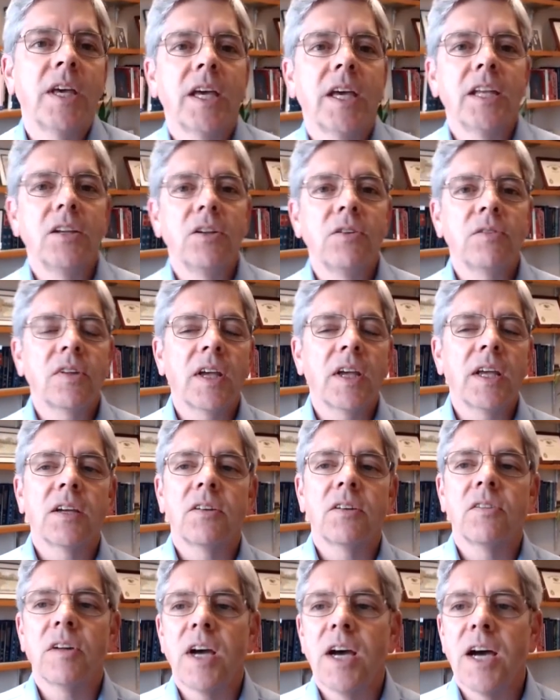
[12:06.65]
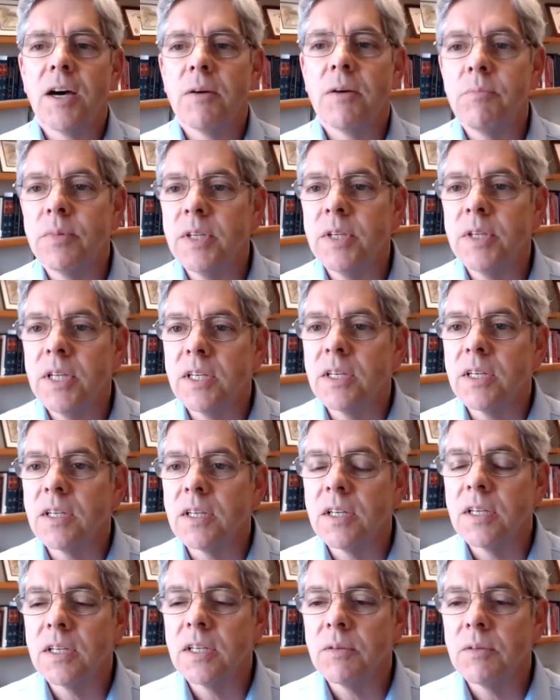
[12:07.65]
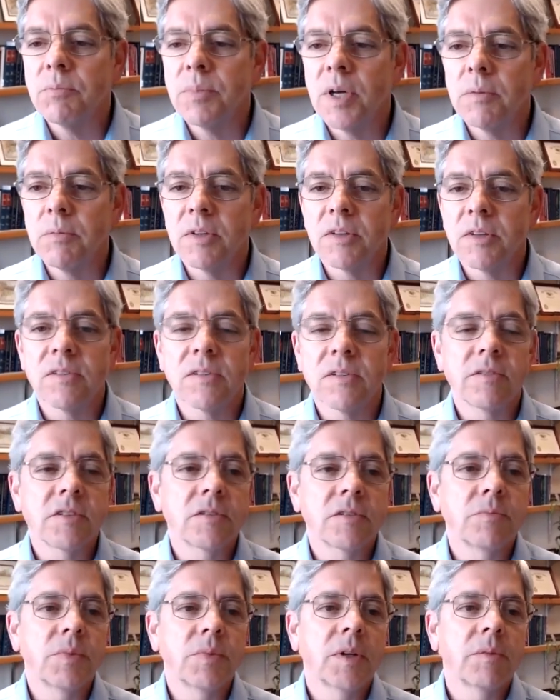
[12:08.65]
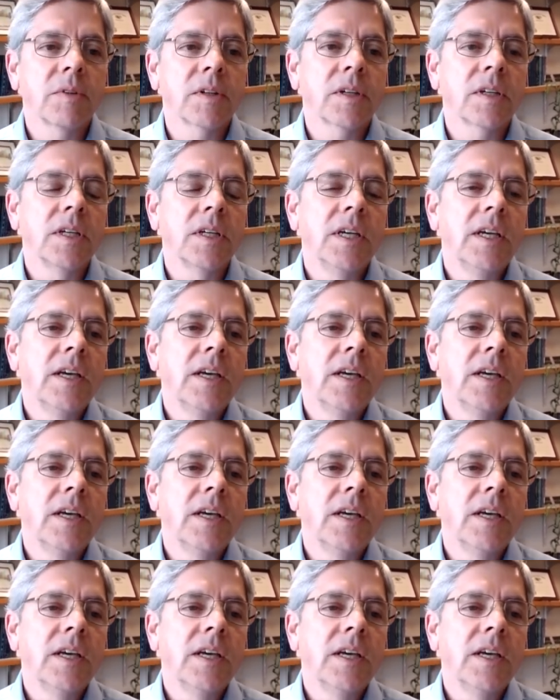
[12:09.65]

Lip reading: Can you take a job in public service or public